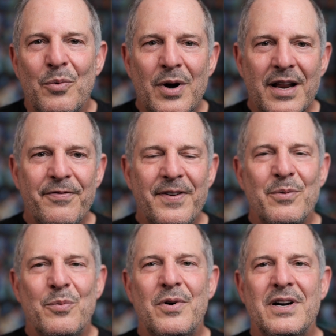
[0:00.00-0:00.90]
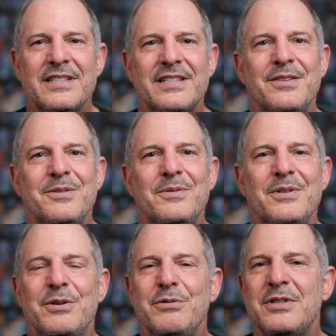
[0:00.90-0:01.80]
What if it wants to
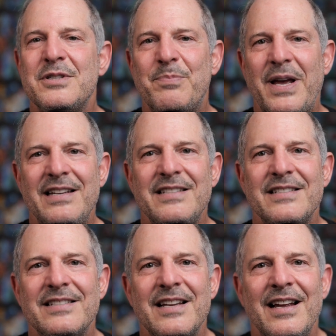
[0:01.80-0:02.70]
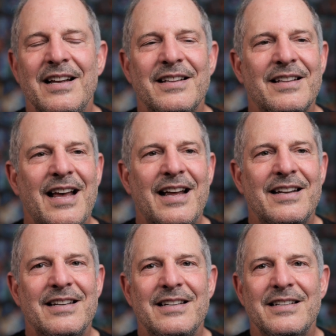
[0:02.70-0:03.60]
use space
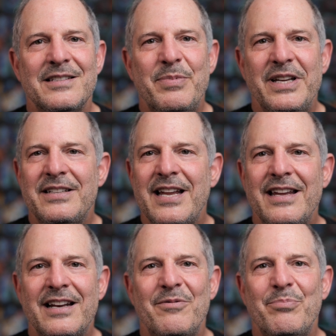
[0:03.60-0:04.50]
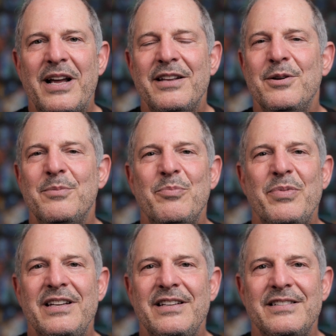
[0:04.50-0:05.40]
that is being taken up by human
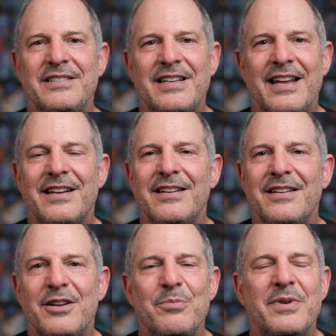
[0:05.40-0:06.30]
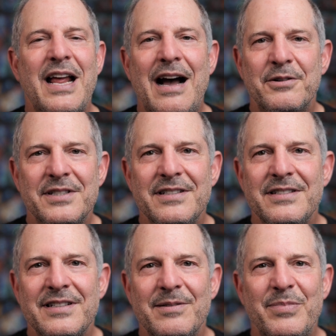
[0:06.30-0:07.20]
beings and human
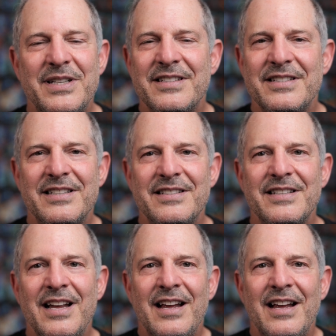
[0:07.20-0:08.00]
houses and businesses?